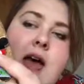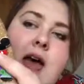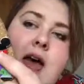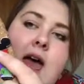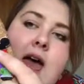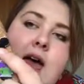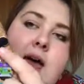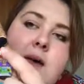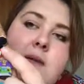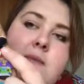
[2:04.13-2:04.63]

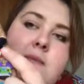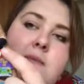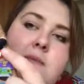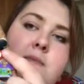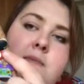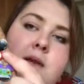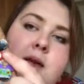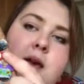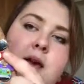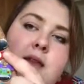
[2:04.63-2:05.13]

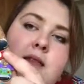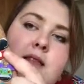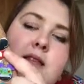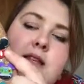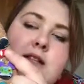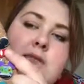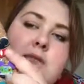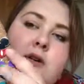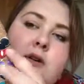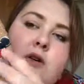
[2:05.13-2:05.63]
Um,
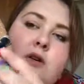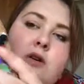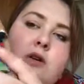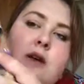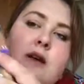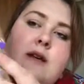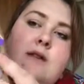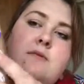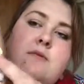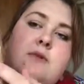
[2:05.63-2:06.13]
these were all
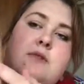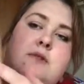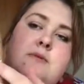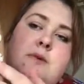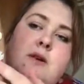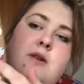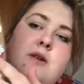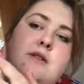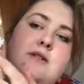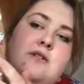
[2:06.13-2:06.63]
kind of, well to
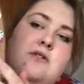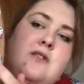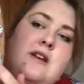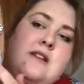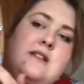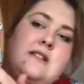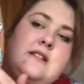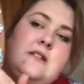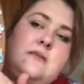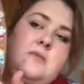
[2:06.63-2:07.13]
be honest the
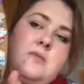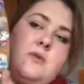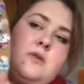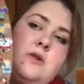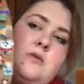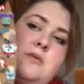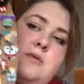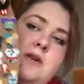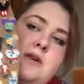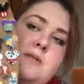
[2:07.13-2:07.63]
rest of the
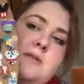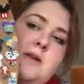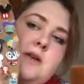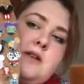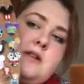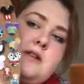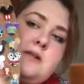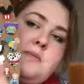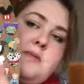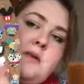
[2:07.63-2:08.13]
board pretty
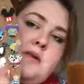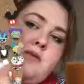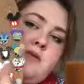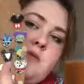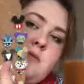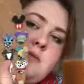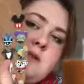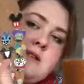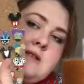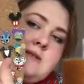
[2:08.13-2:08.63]
much apart
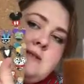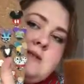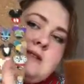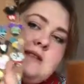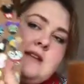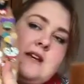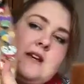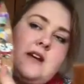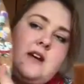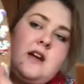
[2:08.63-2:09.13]
from these ones
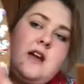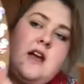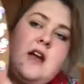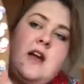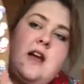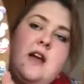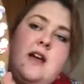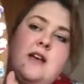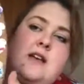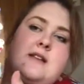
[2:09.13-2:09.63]
here
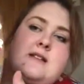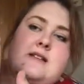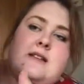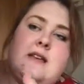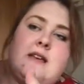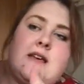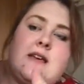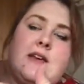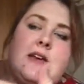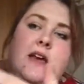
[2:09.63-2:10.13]
is
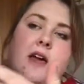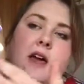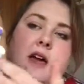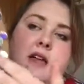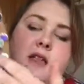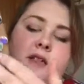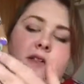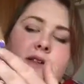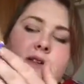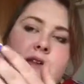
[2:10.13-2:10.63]
like
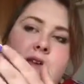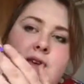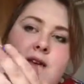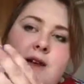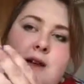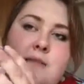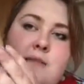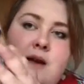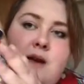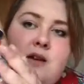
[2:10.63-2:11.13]
the
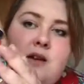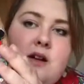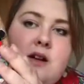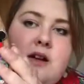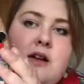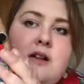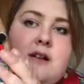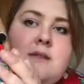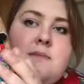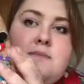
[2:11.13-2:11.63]

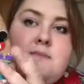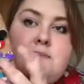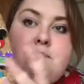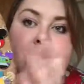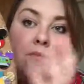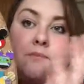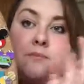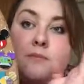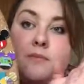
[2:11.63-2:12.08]
American